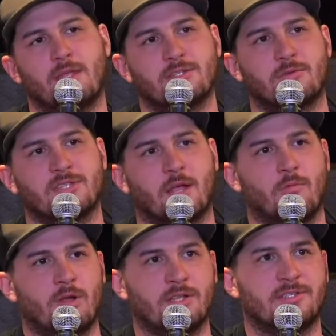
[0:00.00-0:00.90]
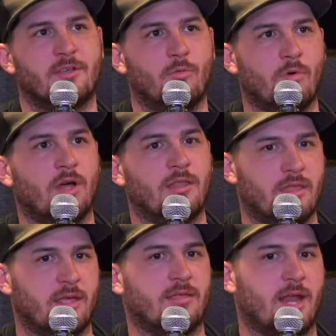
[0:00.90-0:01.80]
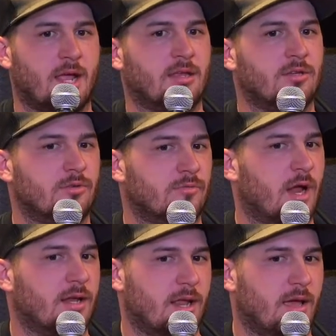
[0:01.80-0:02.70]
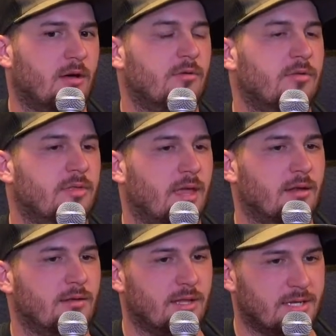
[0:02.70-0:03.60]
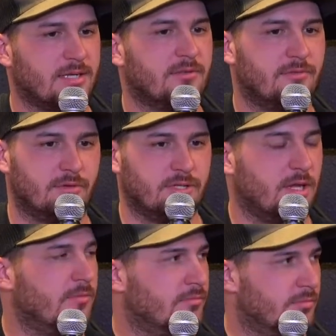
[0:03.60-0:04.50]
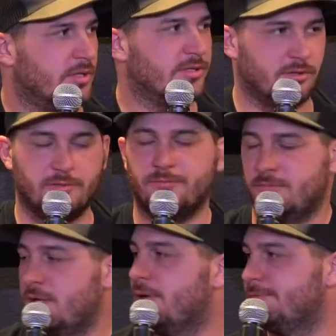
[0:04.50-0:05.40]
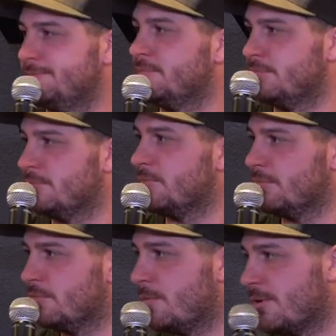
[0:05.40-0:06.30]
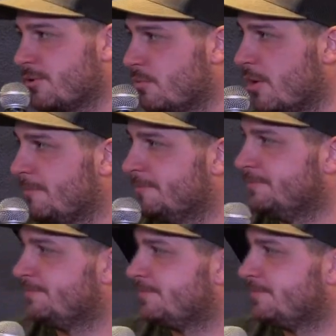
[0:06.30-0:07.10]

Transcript: And so it's like, what is the one thing that I can do right now that takes the first step? That's good. Yeah. What about you, Brent?